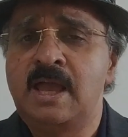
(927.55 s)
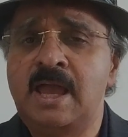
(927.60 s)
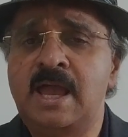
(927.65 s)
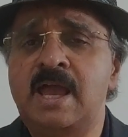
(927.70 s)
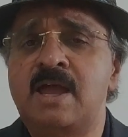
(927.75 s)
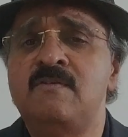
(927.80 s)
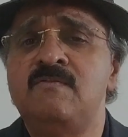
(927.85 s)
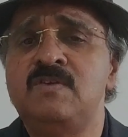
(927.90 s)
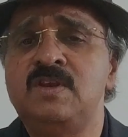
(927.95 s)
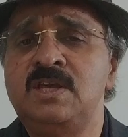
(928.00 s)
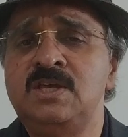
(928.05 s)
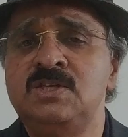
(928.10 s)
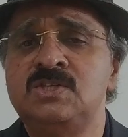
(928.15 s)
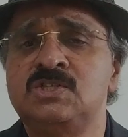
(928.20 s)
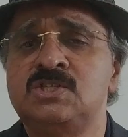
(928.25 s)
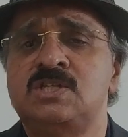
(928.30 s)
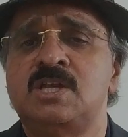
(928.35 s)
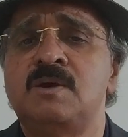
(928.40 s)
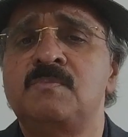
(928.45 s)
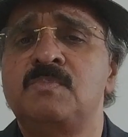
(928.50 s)
every
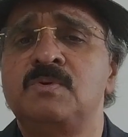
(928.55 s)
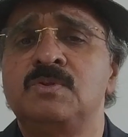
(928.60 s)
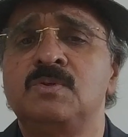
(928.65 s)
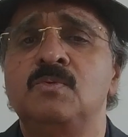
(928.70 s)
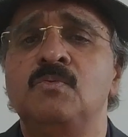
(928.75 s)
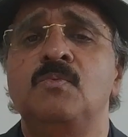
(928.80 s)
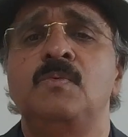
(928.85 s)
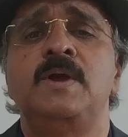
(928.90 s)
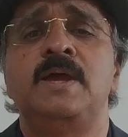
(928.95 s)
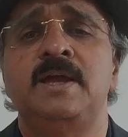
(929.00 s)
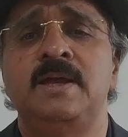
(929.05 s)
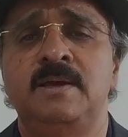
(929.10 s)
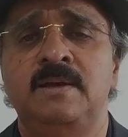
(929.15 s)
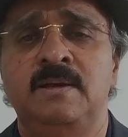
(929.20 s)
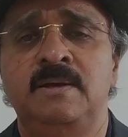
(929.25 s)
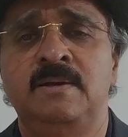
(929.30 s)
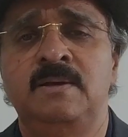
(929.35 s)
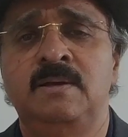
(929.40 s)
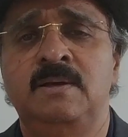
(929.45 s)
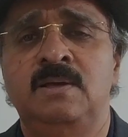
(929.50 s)
step of the way.
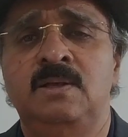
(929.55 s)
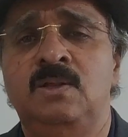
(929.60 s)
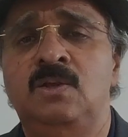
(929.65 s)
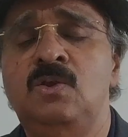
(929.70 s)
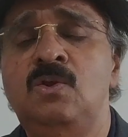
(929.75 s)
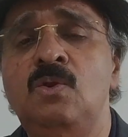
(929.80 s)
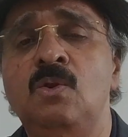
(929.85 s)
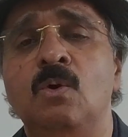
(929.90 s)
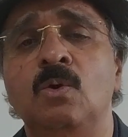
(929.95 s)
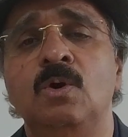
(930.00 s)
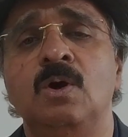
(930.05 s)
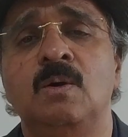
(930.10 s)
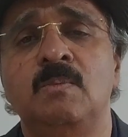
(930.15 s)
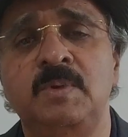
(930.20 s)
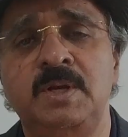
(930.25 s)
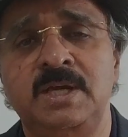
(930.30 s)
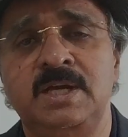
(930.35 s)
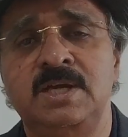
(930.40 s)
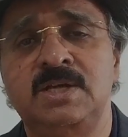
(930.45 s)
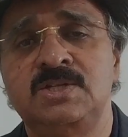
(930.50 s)
No
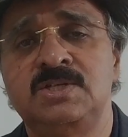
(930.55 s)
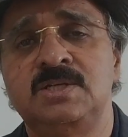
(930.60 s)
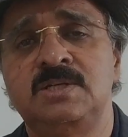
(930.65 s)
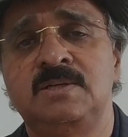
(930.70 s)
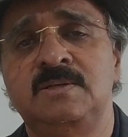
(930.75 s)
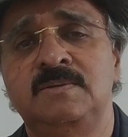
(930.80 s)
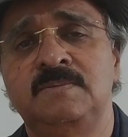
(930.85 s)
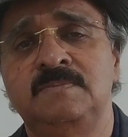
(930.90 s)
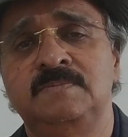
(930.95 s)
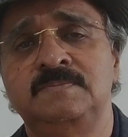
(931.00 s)
communication.